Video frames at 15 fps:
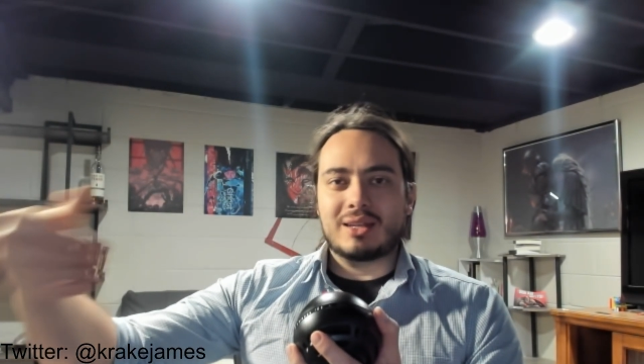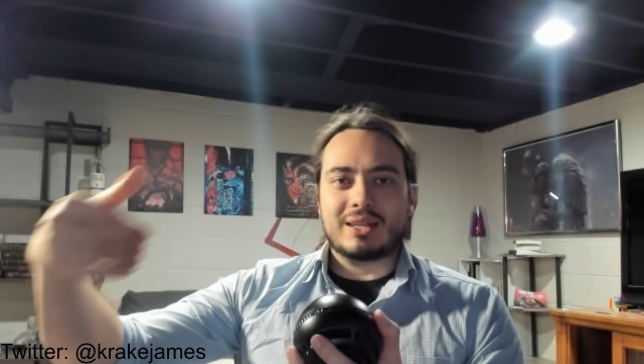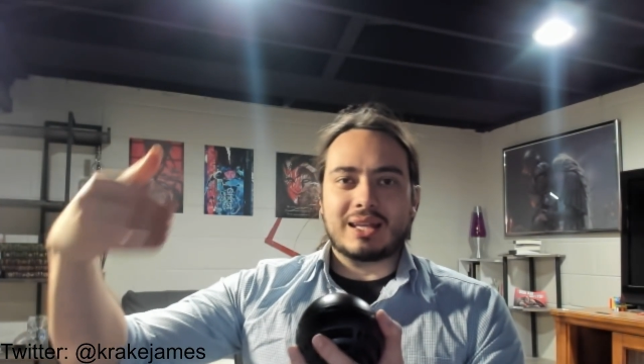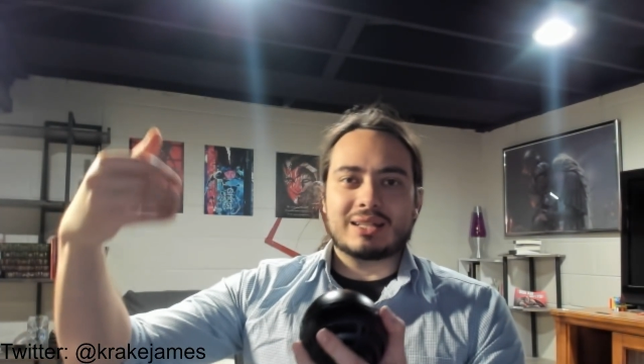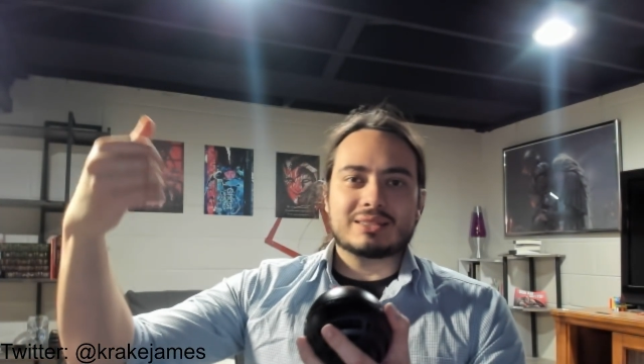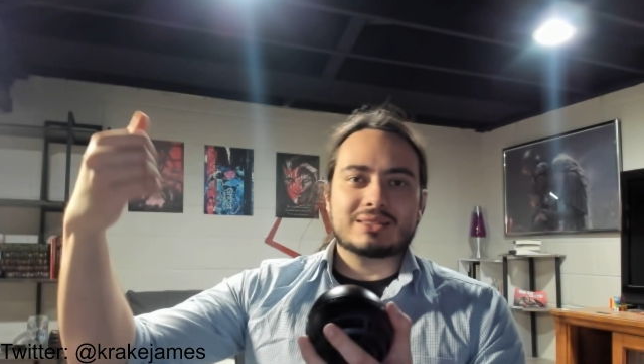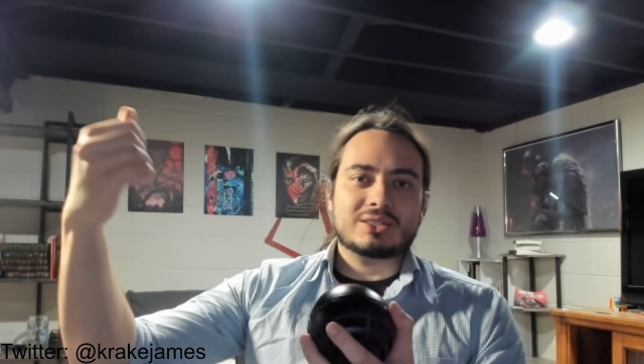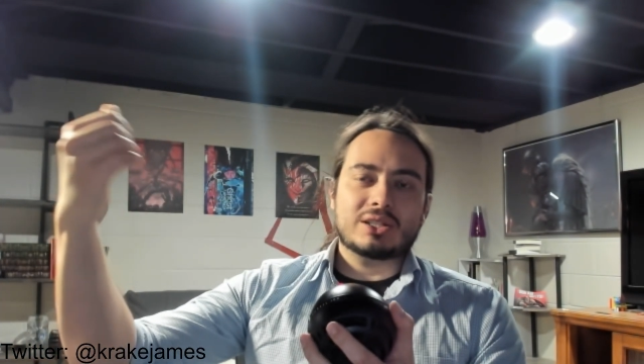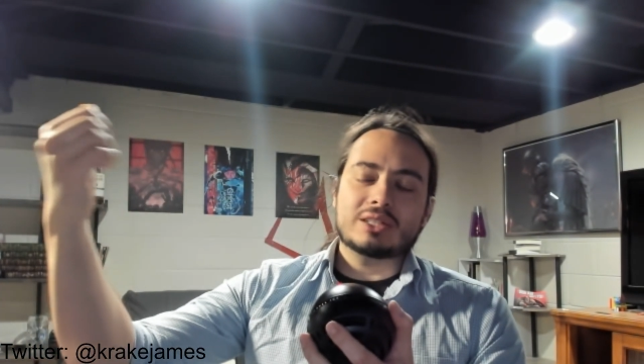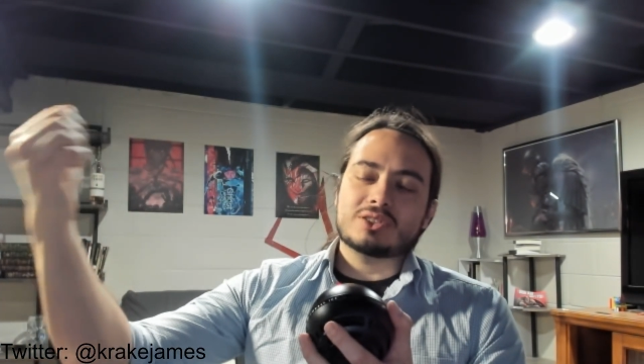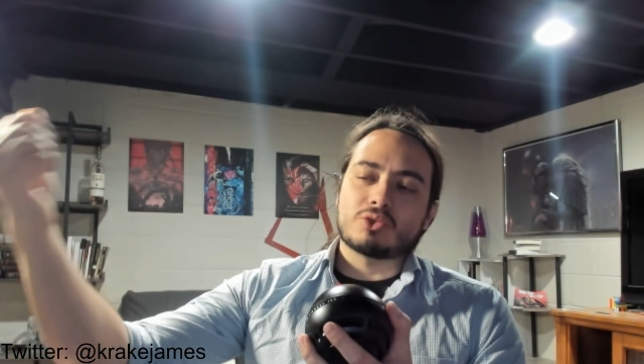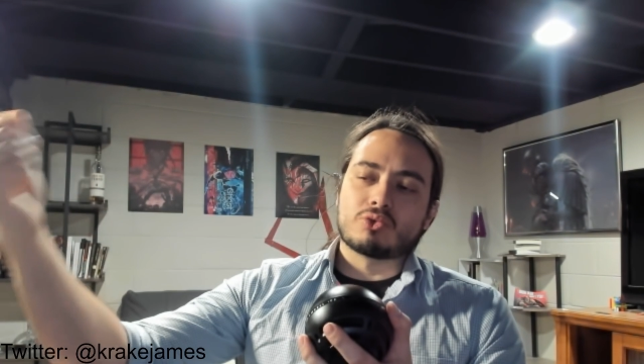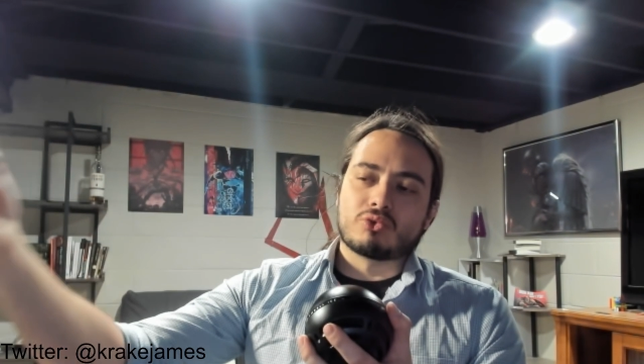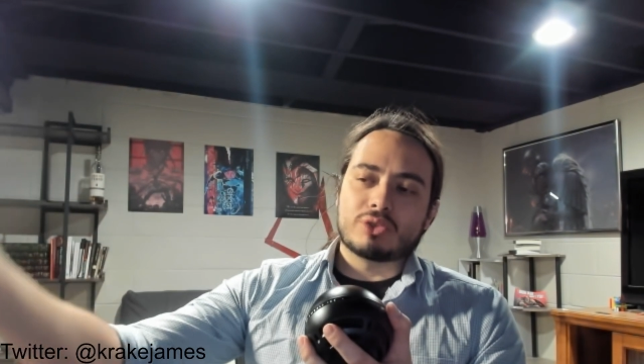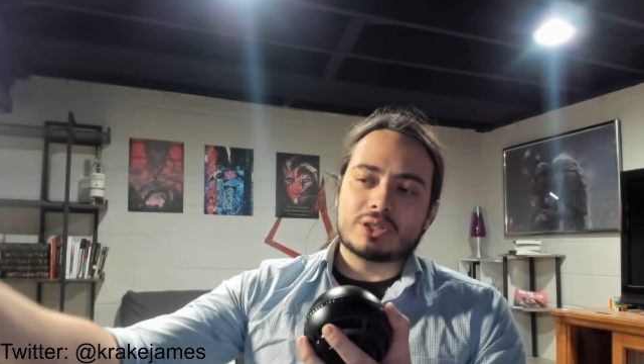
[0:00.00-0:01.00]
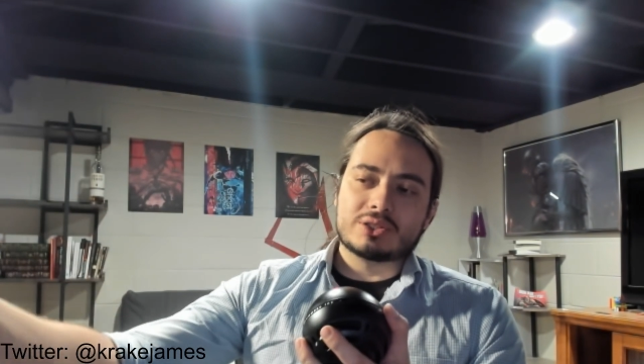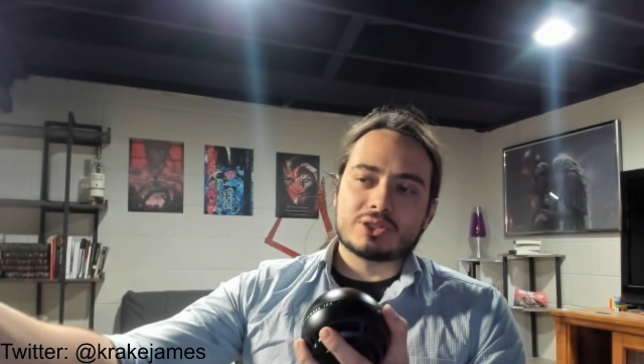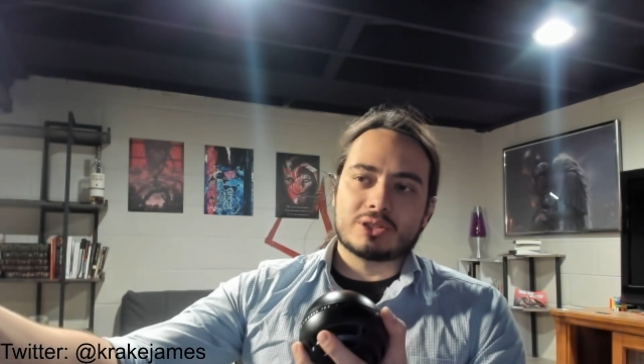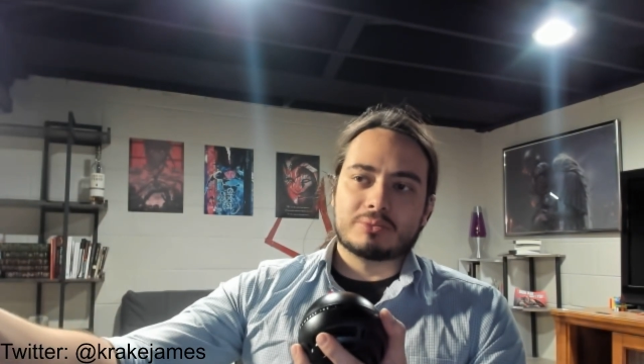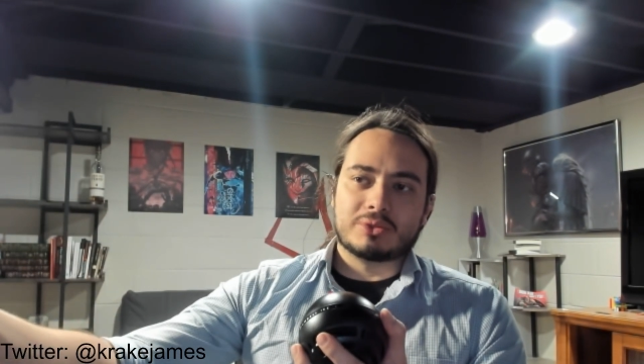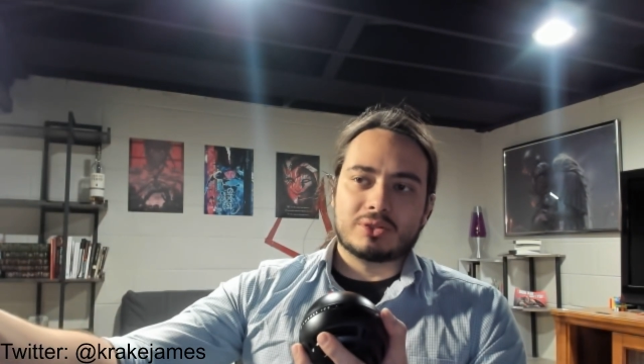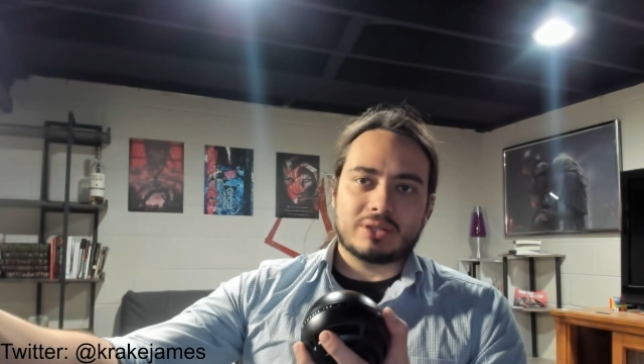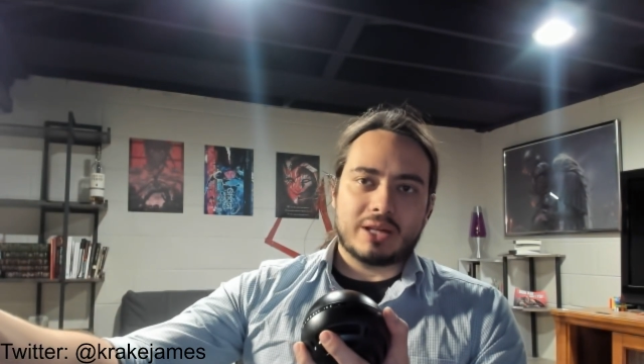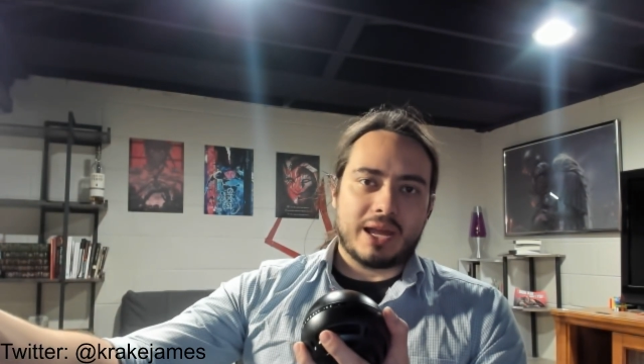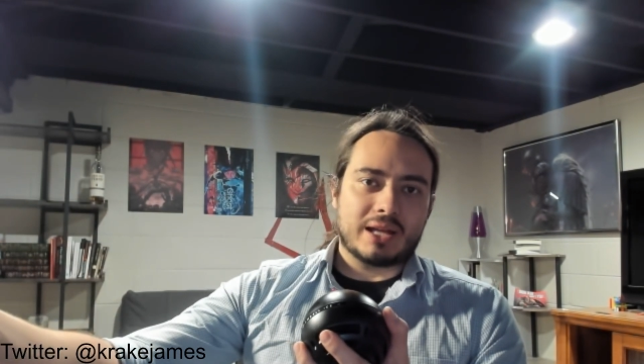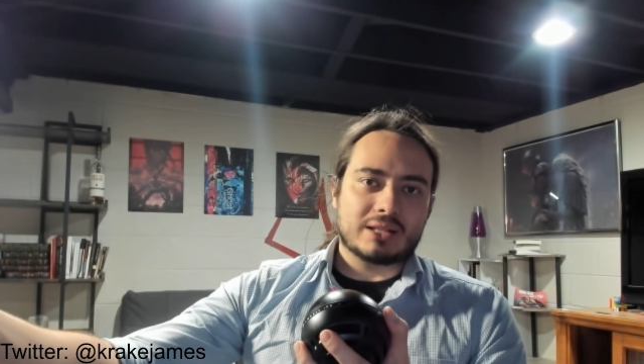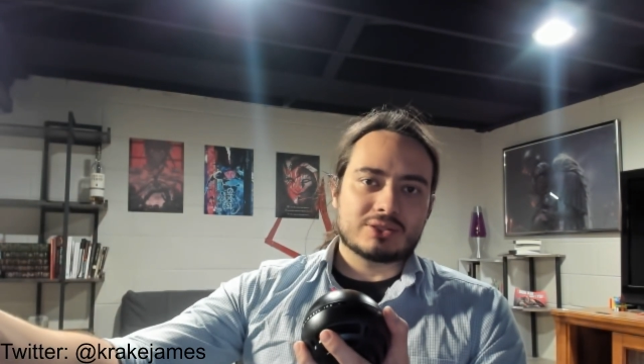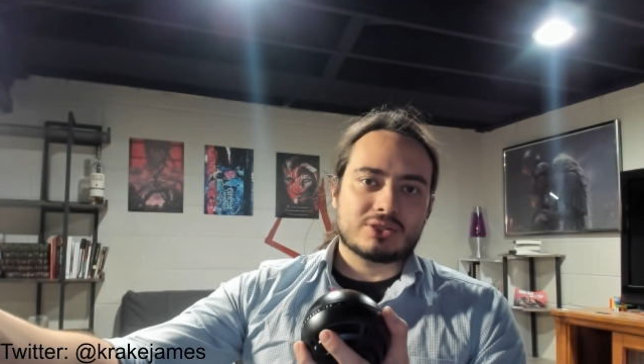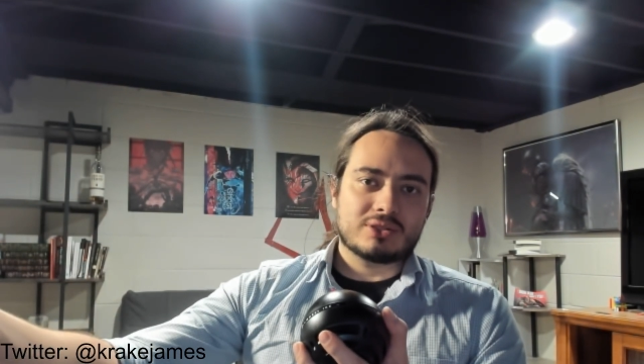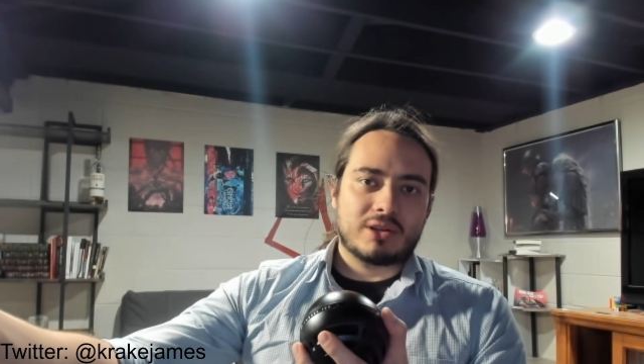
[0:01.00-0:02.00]
and it's a reasonable
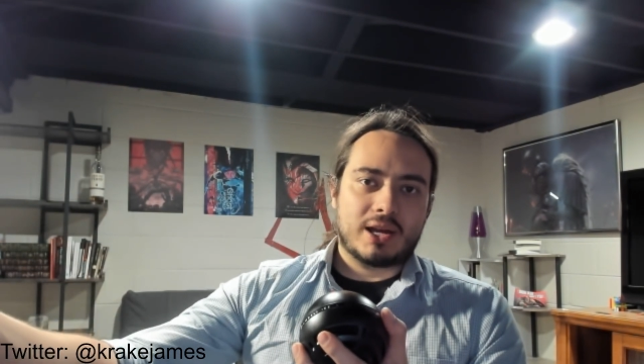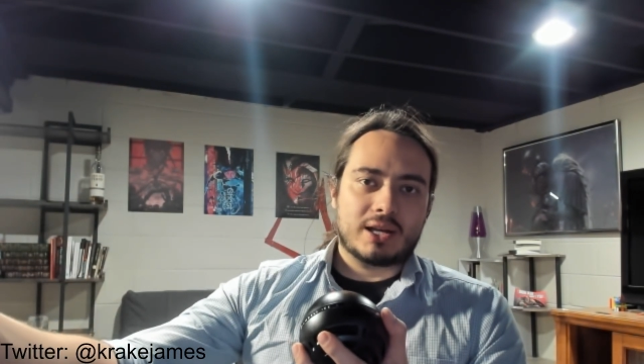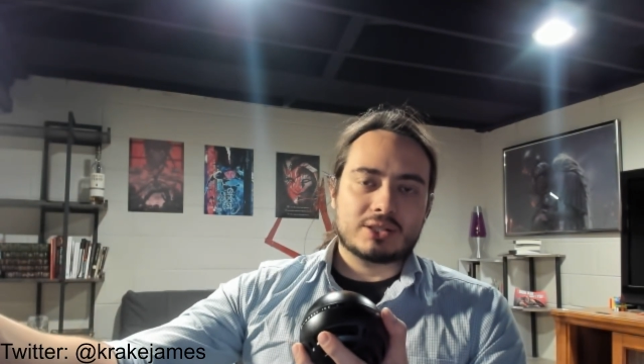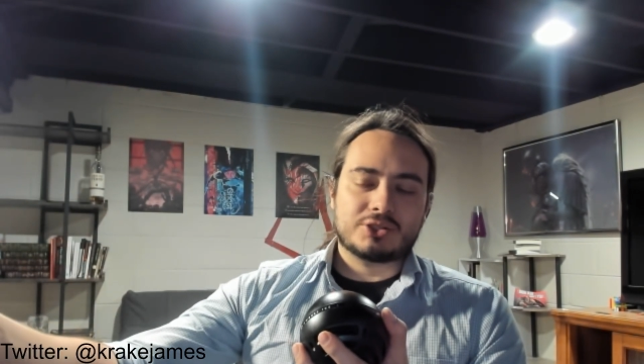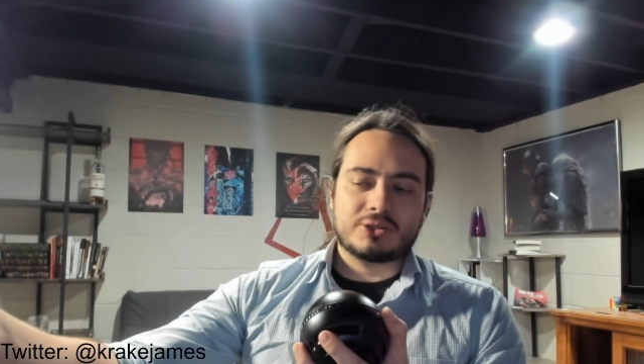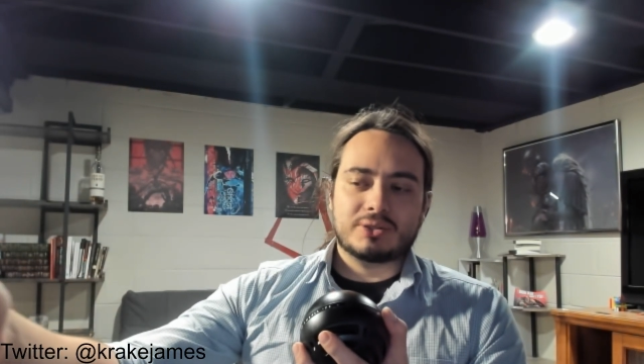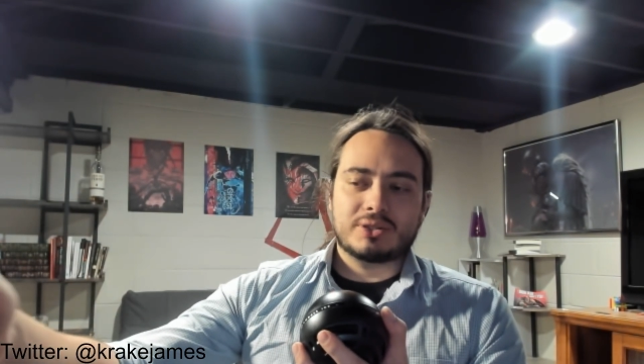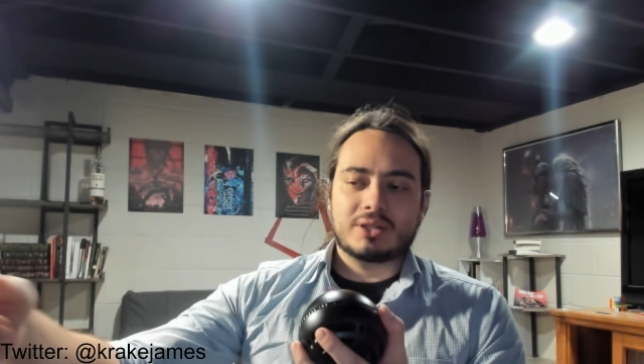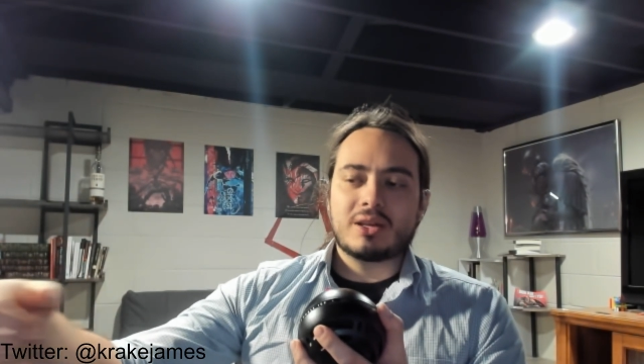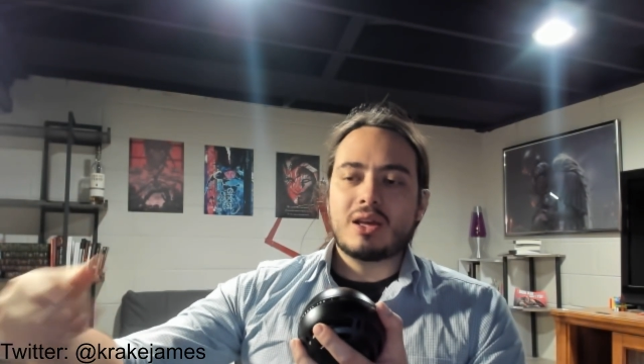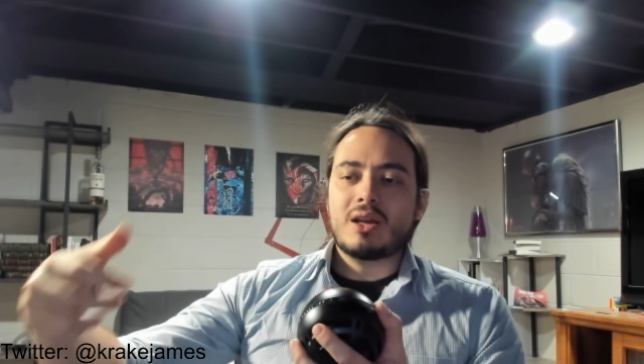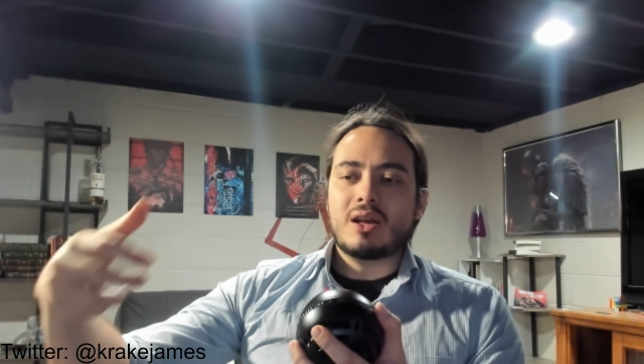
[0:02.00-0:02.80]
answer, actually.